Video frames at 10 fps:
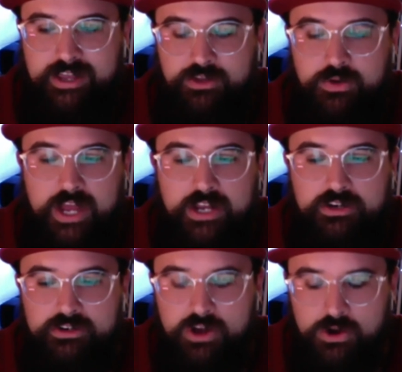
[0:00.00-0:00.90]
you had
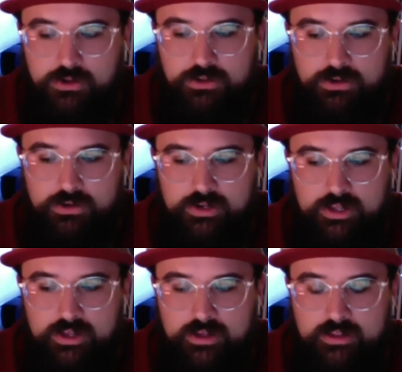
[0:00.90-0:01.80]
no clue
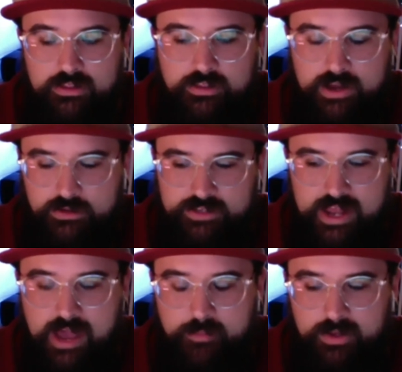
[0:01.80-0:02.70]
that was going to
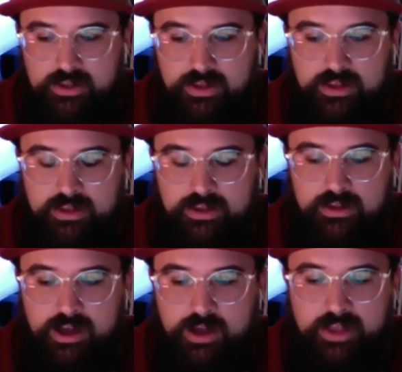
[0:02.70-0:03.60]
happen.
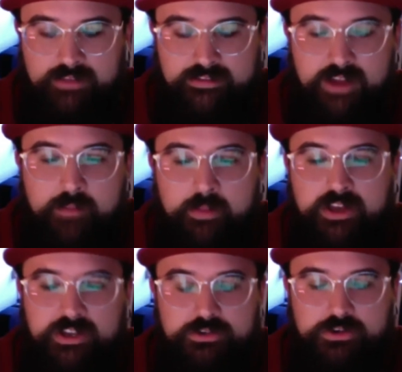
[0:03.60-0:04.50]
It's not
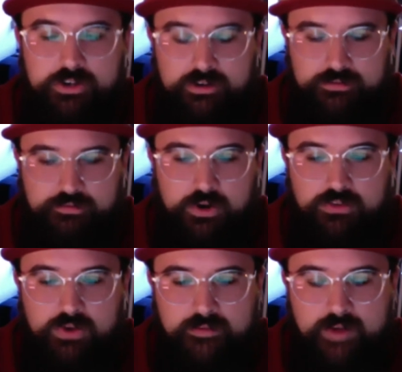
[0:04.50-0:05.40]
because you couldn't afford a
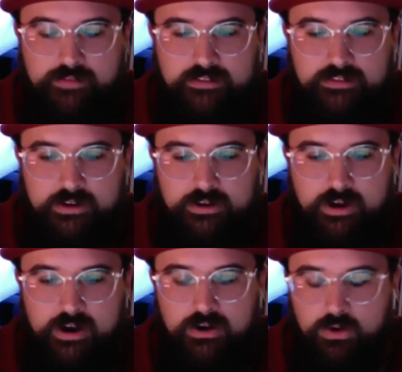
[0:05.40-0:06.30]
$25,000
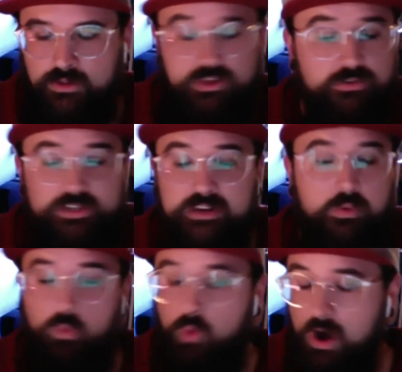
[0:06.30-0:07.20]
car or you didn't
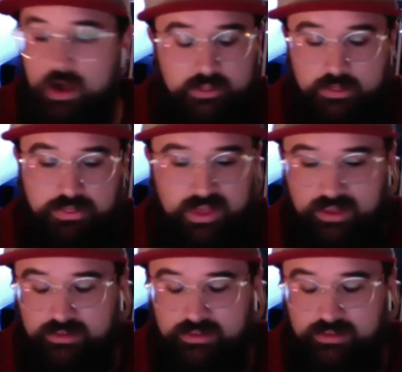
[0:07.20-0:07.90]
want the things